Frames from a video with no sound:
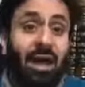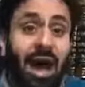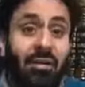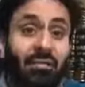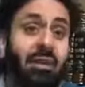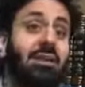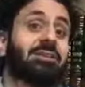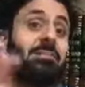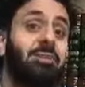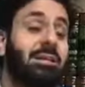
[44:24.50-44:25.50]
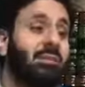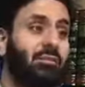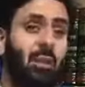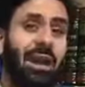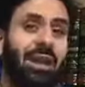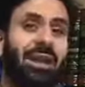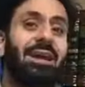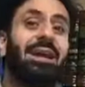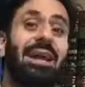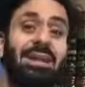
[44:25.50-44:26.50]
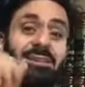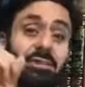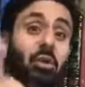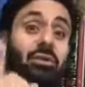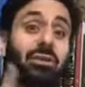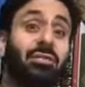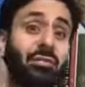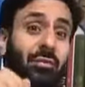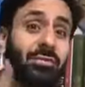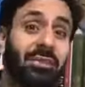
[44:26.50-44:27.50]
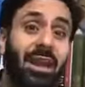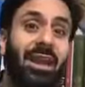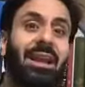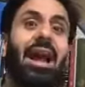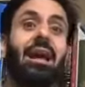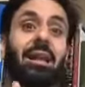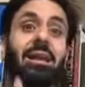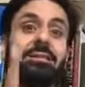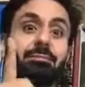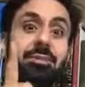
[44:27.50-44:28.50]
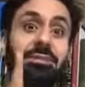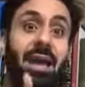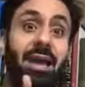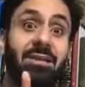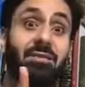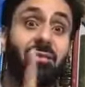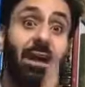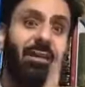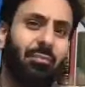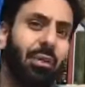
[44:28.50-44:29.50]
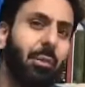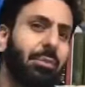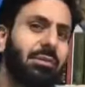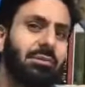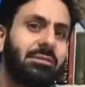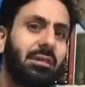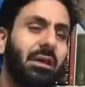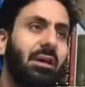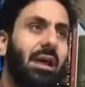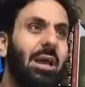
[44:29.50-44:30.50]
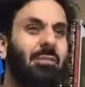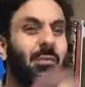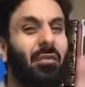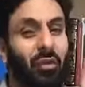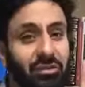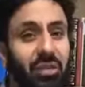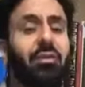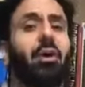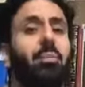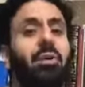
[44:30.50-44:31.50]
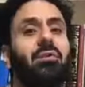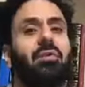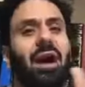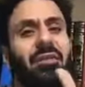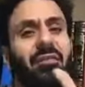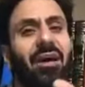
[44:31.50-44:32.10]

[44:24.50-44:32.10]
life in a subjective way, it is no different from saying, let's pretend to have purpose. And from a philosophical point of view, I